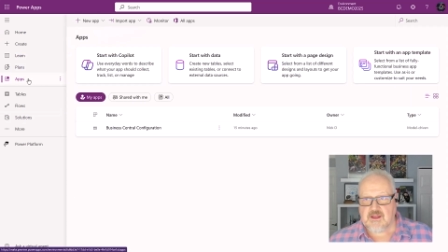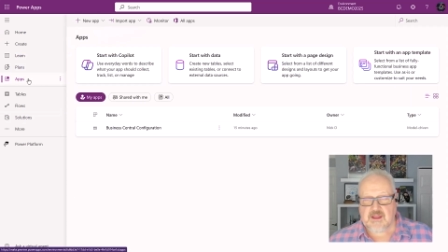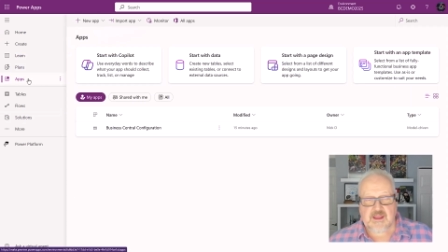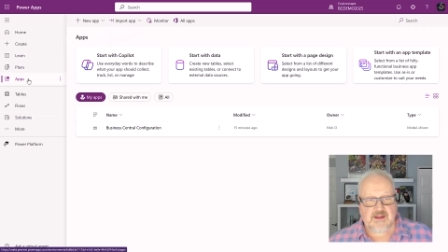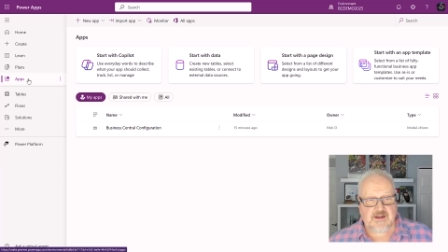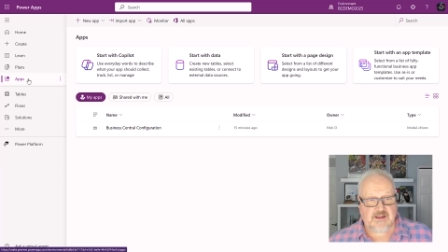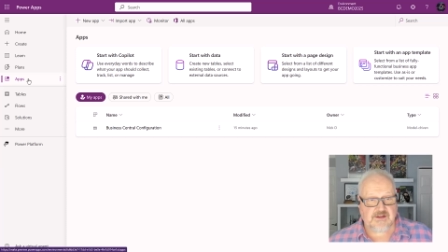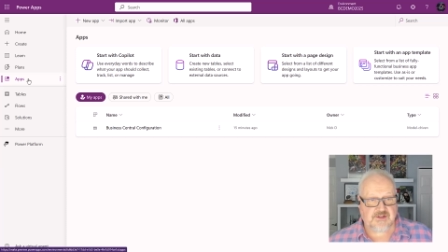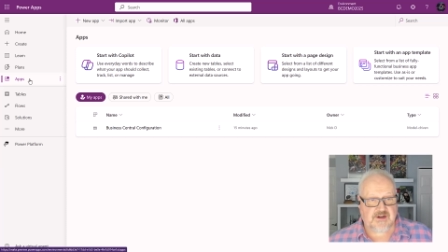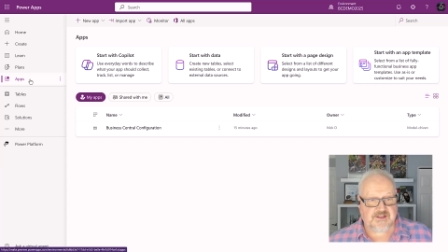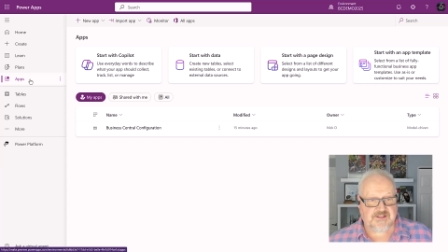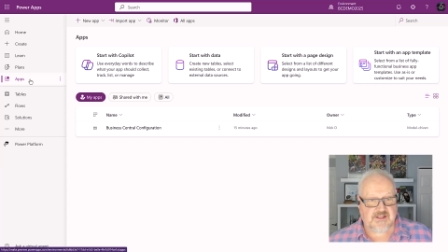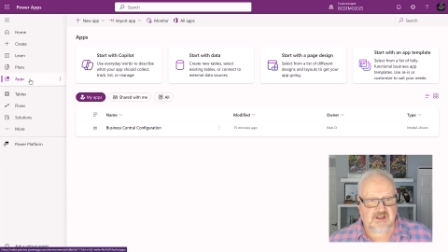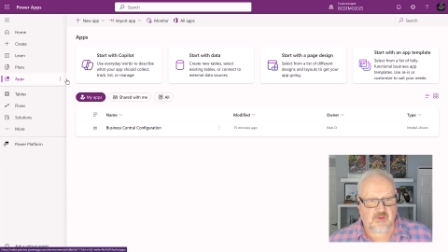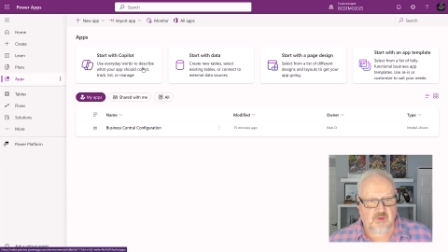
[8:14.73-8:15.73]

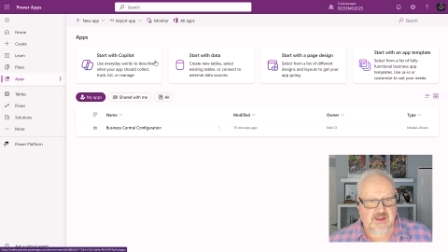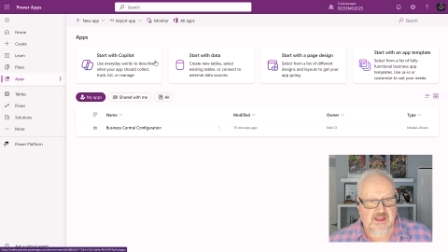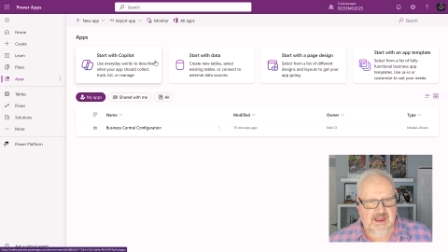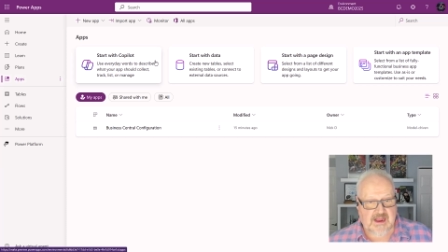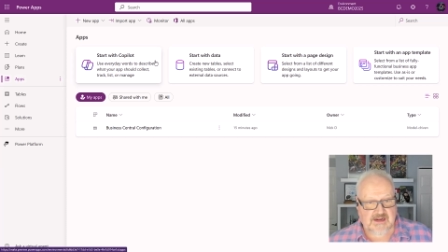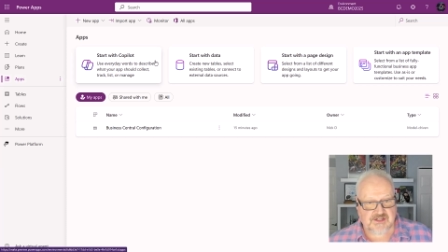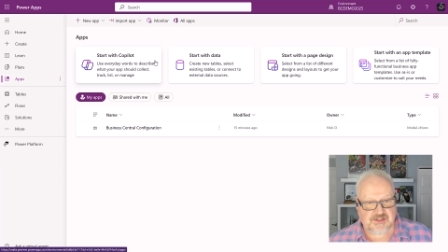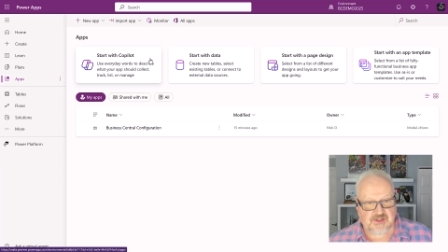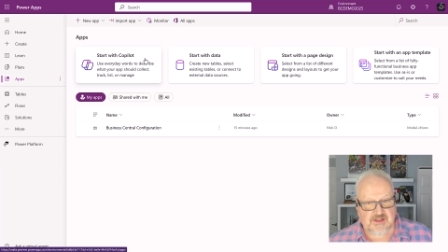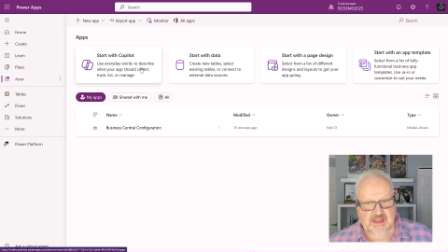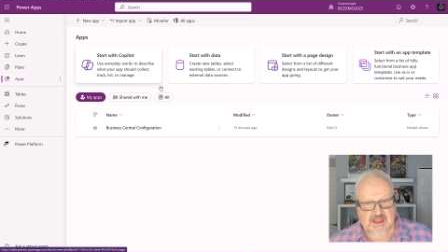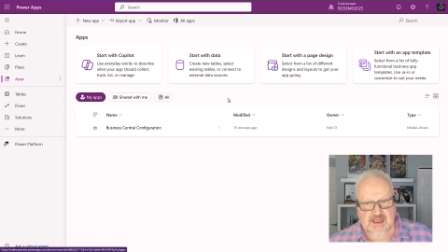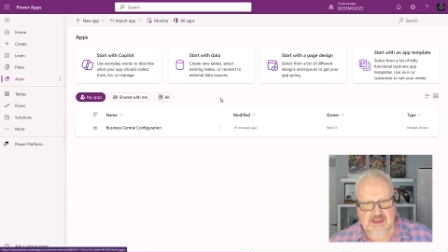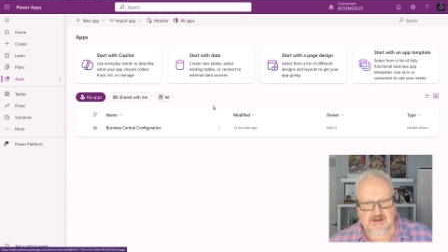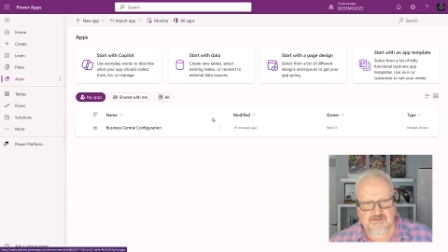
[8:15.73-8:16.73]
interesting, we actually
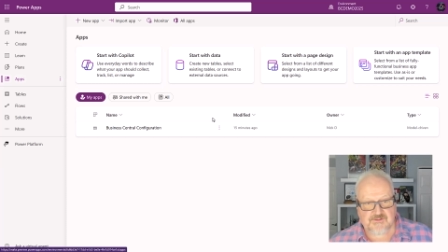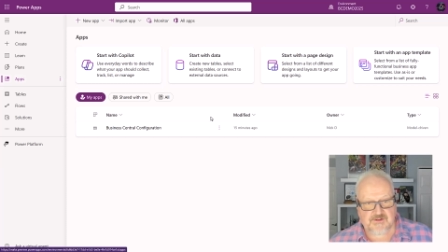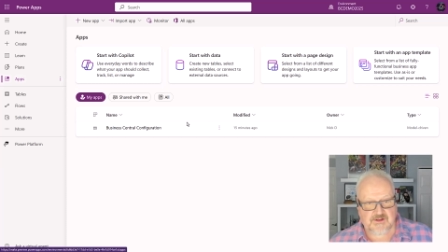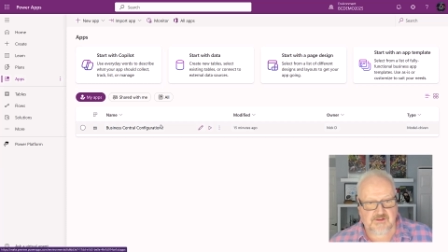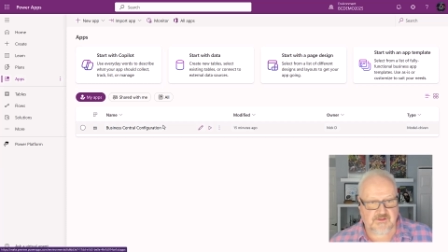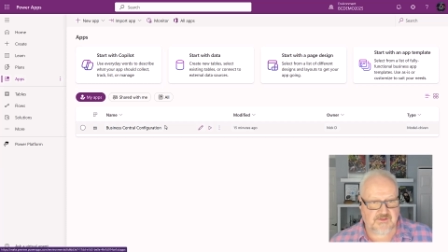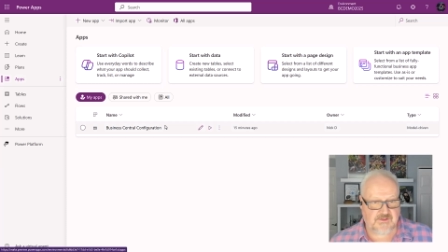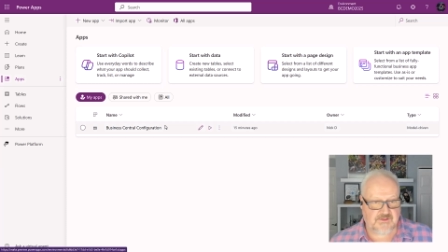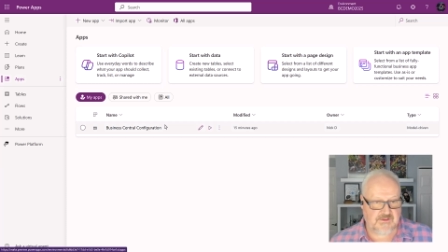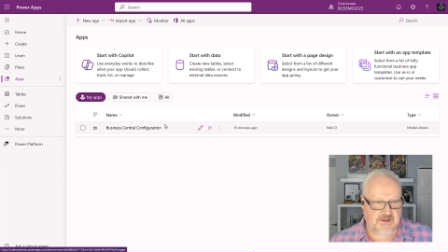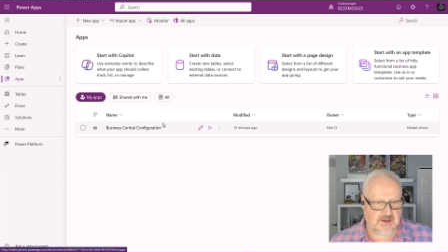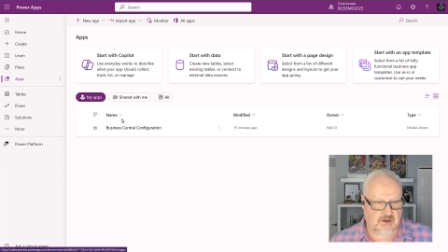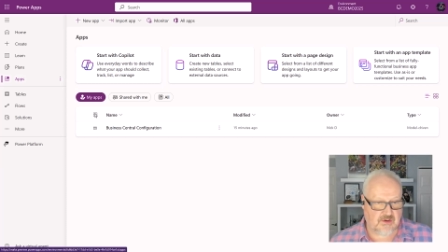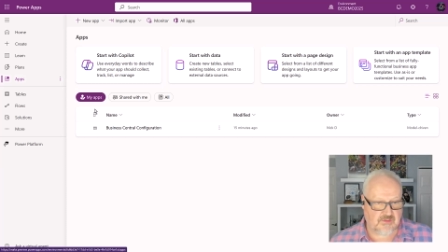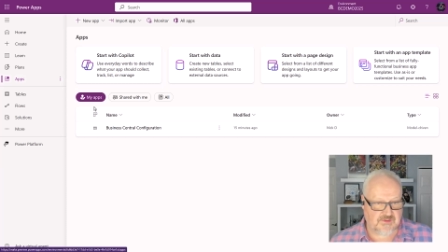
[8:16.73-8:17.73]
have,
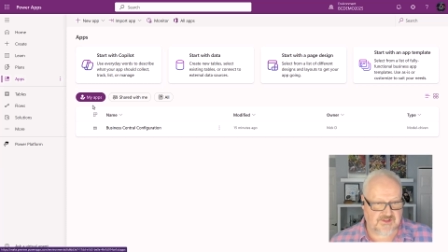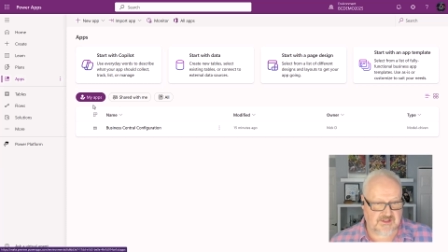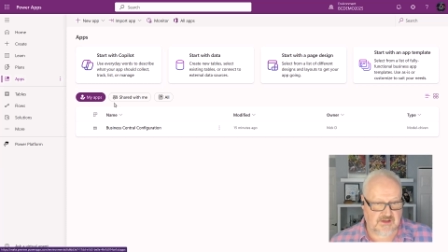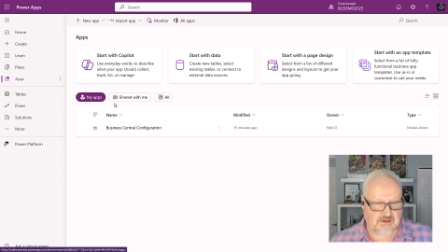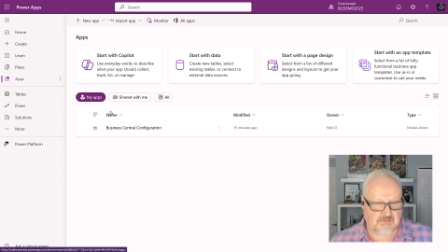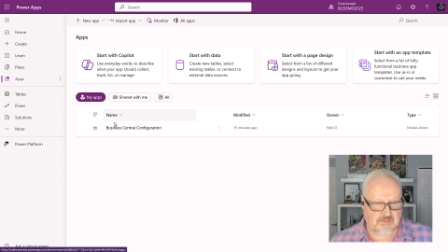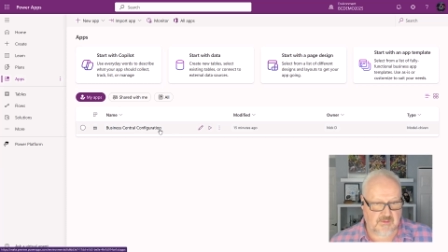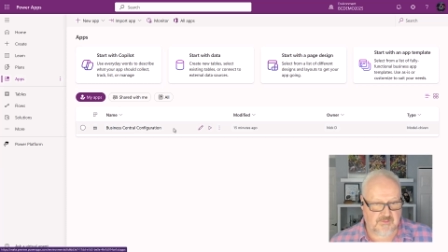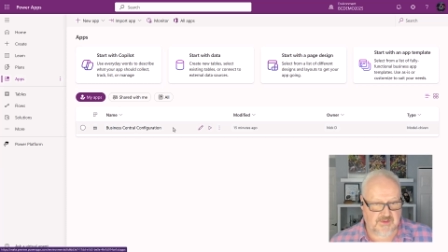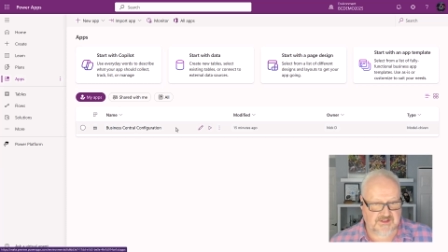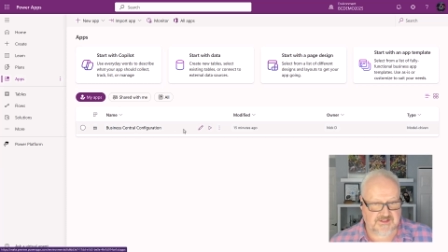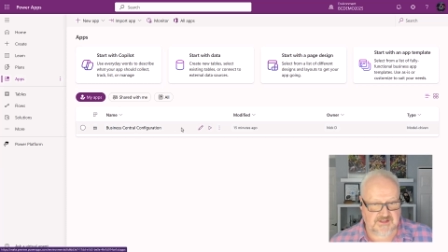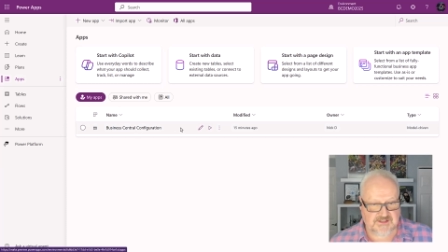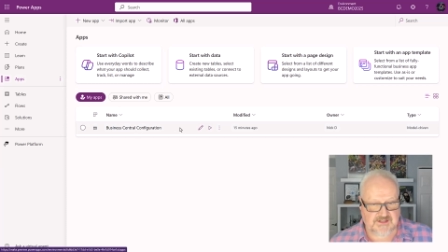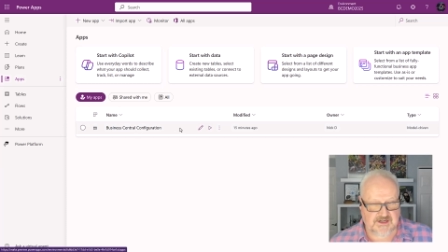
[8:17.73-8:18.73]
some
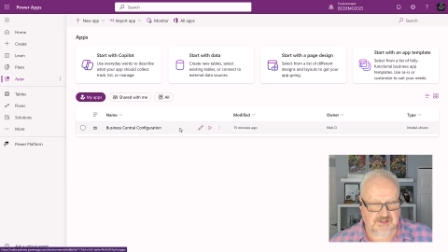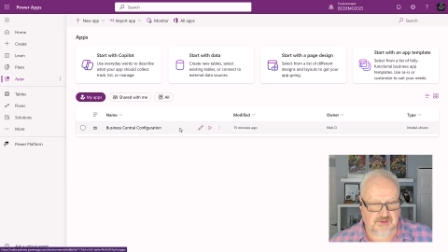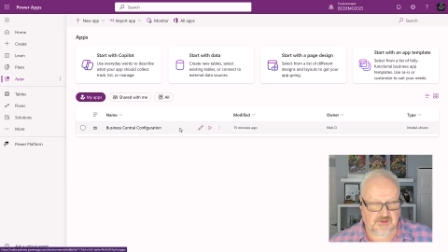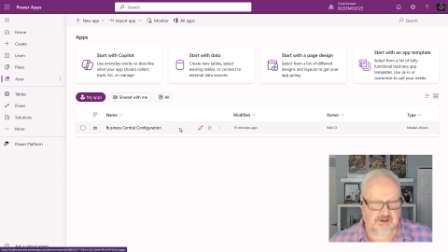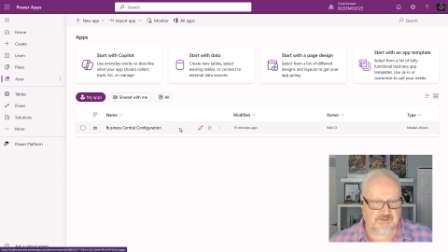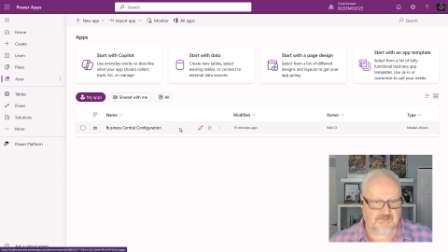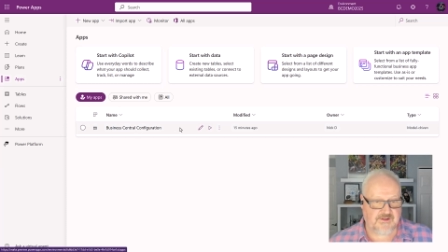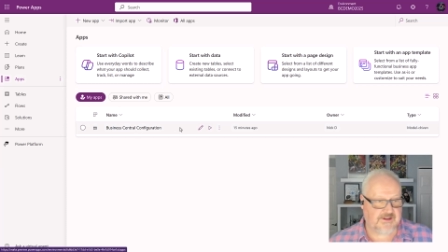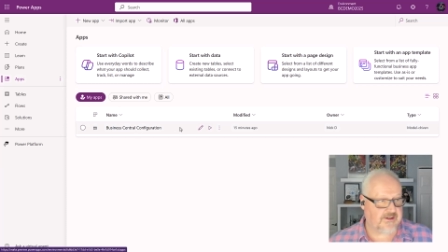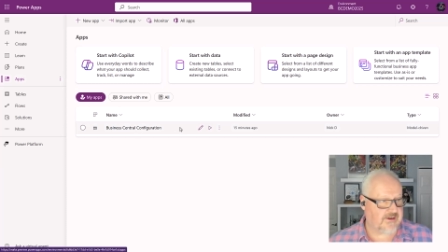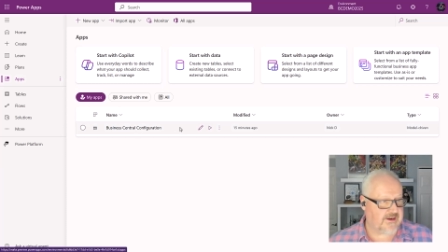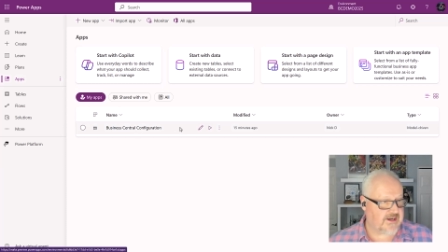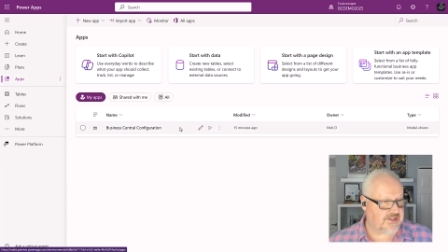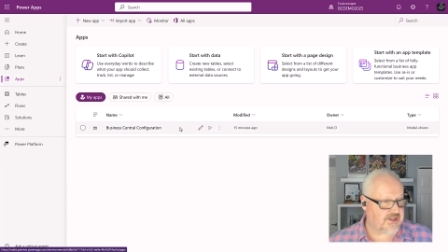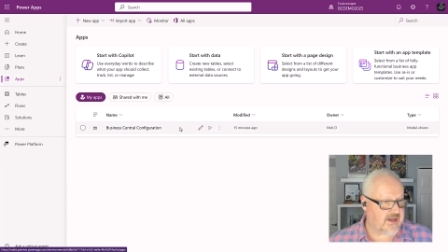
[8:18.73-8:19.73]
Business Central
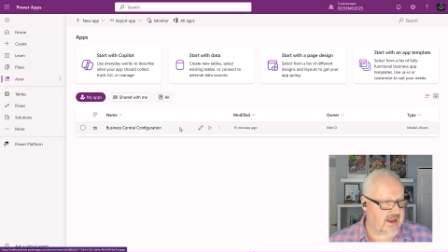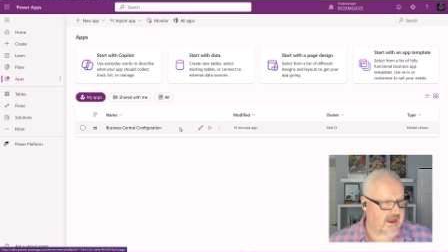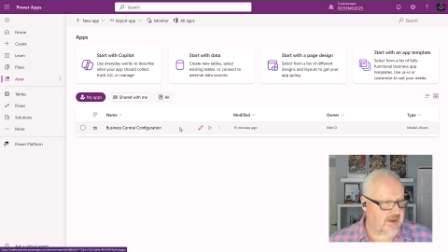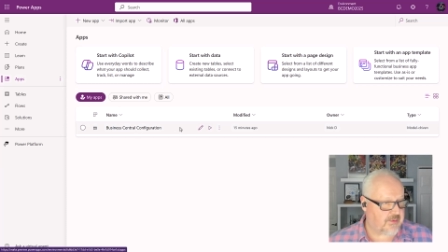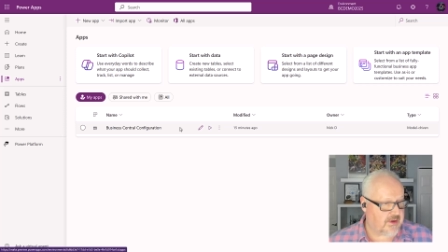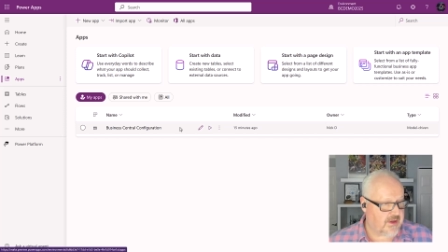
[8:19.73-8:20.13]
configuration app.